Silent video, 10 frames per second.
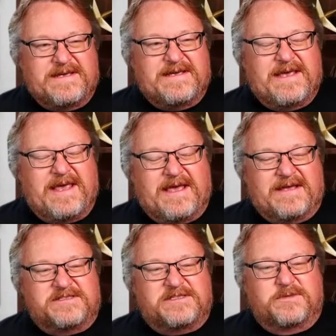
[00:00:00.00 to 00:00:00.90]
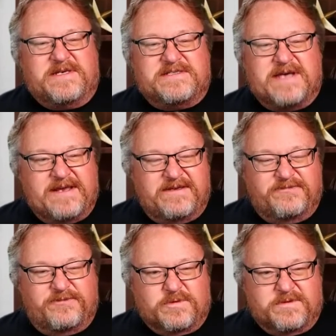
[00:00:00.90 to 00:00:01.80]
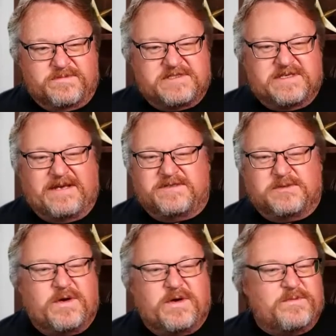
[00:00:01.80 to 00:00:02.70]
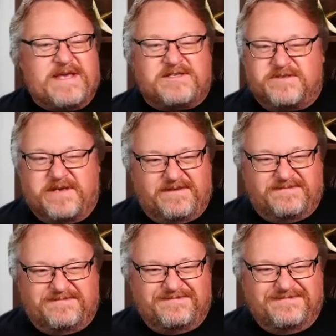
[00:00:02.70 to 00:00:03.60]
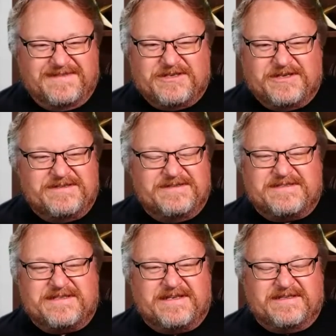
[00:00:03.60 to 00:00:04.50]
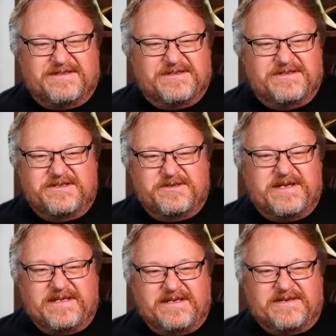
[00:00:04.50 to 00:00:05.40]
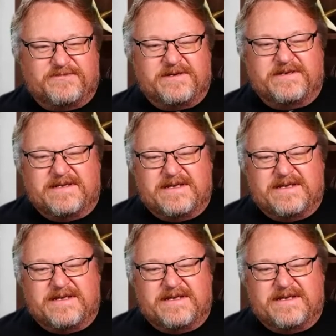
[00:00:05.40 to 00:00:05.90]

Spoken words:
And so we signed the forms and it was a one-way street. Couldn't do anything different.